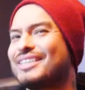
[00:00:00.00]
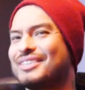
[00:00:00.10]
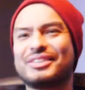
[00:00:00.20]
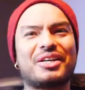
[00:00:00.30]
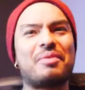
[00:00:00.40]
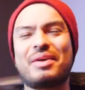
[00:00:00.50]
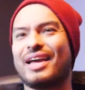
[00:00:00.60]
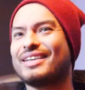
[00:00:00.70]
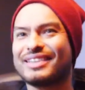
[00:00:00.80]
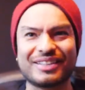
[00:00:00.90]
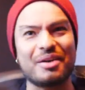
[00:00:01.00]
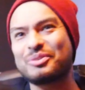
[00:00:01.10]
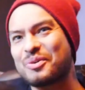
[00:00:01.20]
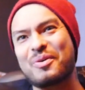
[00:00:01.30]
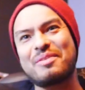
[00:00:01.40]
Just come in, come
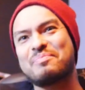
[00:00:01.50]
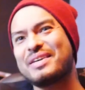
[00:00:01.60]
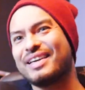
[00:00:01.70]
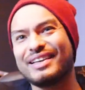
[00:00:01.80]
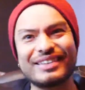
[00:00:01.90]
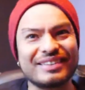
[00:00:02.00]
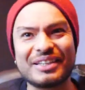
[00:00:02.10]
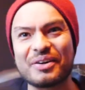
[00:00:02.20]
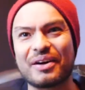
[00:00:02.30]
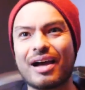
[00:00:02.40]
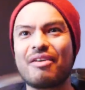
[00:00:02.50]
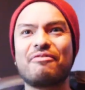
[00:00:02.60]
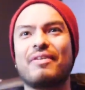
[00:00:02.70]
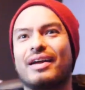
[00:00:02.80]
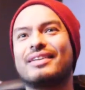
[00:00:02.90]
to OIP, you know, have
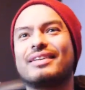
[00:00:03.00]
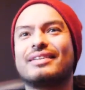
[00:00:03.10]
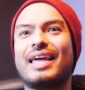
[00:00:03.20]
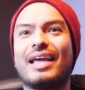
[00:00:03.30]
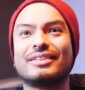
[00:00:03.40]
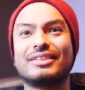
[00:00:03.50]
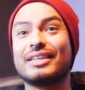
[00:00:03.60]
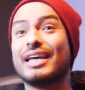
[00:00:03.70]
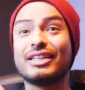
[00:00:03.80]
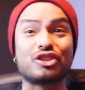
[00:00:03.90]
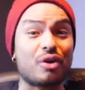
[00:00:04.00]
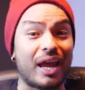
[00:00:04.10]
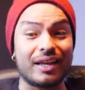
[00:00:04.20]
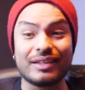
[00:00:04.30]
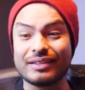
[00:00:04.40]
fun, dance,
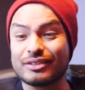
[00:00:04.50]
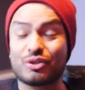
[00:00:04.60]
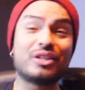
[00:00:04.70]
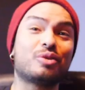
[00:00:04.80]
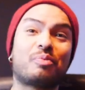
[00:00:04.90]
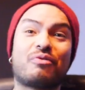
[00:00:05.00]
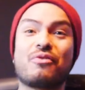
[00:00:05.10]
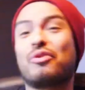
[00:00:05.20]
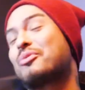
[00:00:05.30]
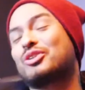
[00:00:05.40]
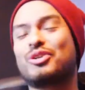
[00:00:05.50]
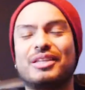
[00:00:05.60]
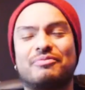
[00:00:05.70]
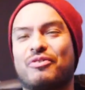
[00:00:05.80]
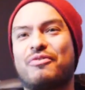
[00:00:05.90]
train, train to perform or
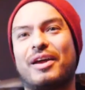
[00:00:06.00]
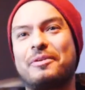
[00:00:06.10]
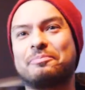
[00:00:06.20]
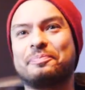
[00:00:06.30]
train for fun.